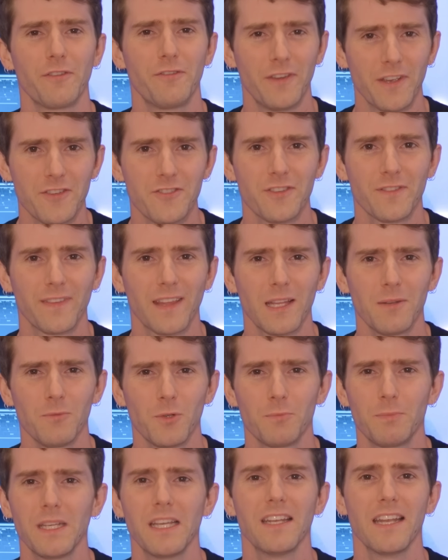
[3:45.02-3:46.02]
efficient then
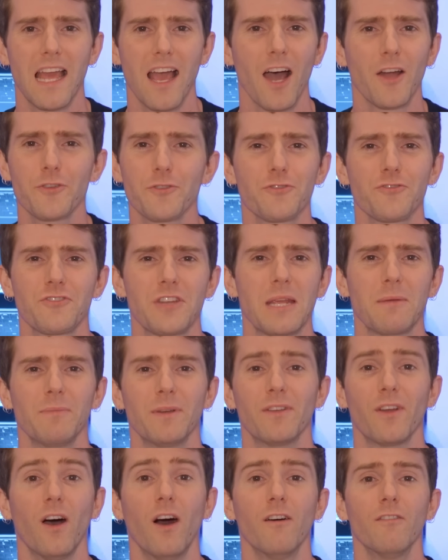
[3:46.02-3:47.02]
would be an
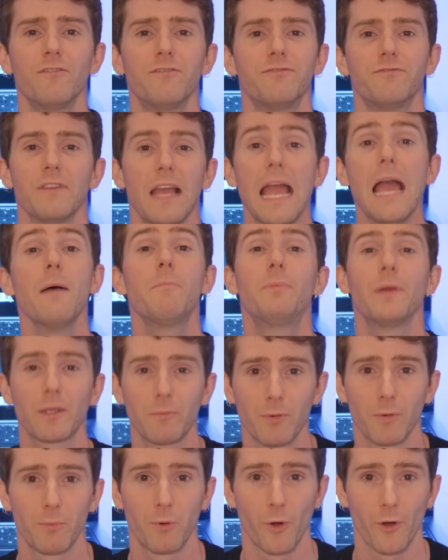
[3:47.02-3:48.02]
understatement of epic
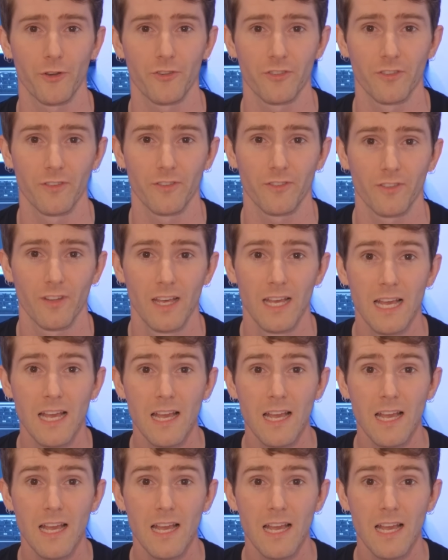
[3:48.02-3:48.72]
proportions.